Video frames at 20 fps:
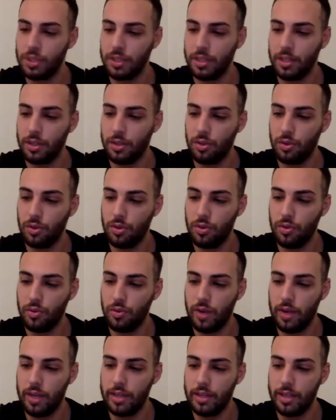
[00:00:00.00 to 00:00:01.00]
the
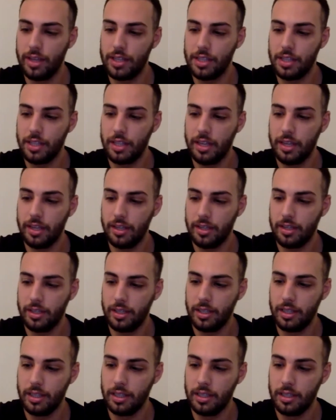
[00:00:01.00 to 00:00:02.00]
thread yesterday,
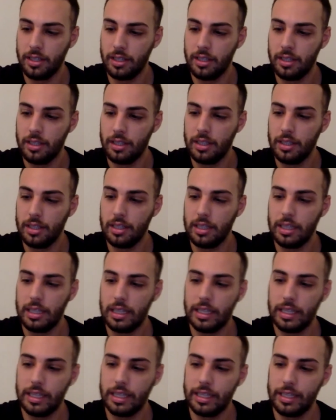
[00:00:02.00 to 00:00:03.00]

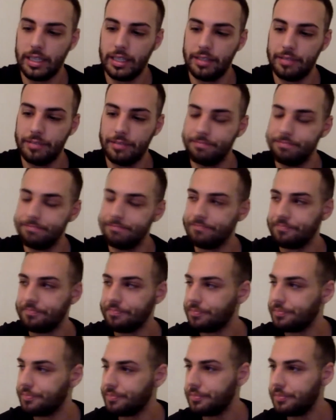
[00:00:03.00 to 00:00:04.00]
and
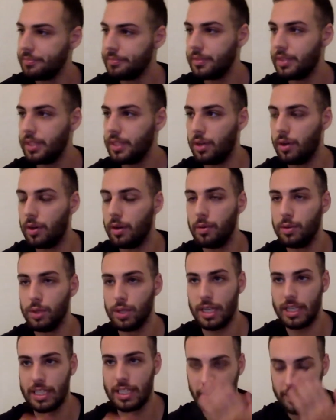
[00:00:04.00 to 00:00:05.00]
you know it was
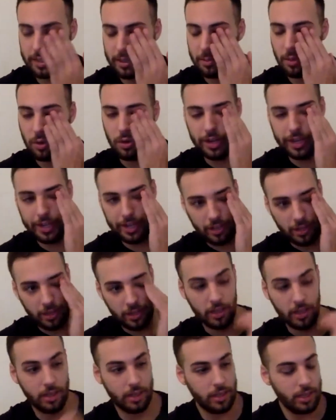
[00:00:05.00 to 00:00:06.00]
like seven in the morning.
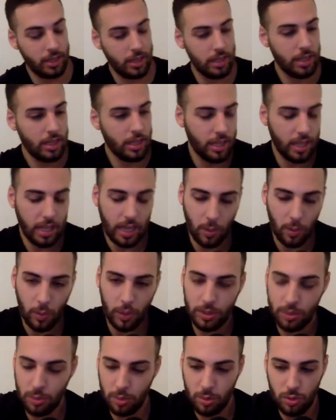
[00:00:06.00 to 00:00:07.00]
I
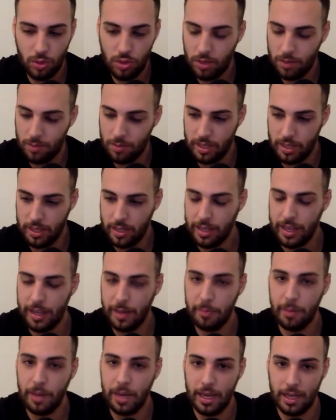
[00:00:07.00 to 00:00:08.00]
went to do something,
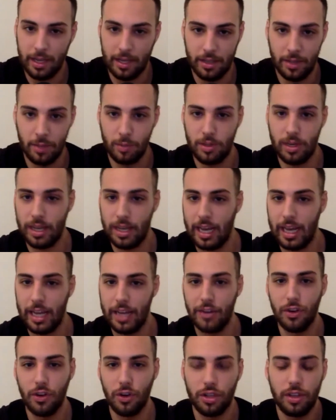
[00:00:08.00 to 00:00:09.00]
came back. There was like a
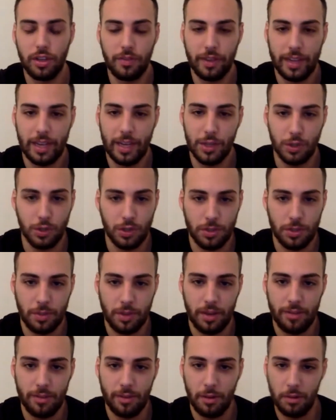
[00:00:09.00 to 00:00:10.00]
hundred notifications on
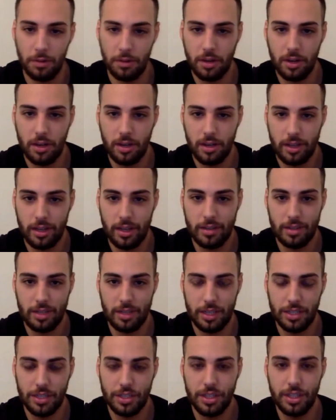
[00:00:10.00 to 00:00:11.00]
my phone. I was
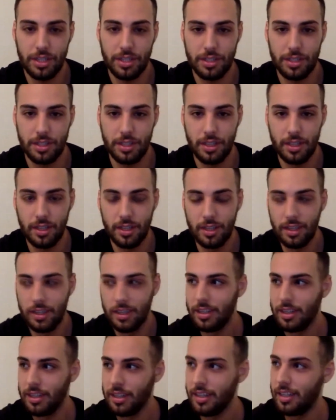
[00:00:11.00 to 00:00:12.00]
like, Jesus.
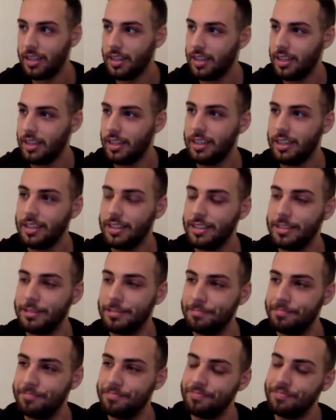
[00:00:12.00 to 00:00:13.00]

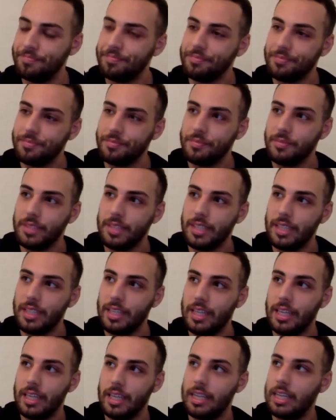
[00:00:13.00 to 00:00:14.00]
Um,
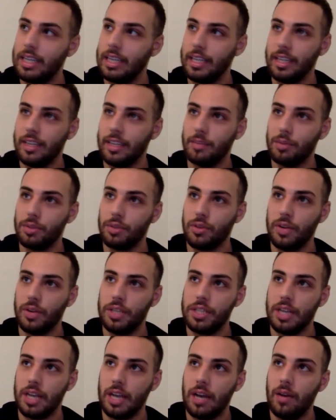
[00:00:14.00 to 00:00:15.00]
and, and yeah, it was
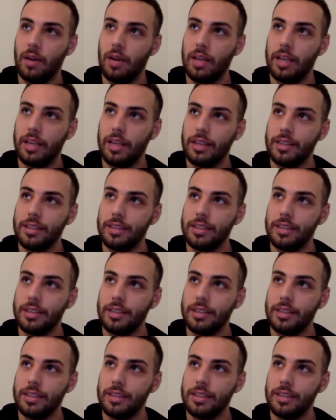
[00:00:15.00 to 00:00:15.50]
crazy how like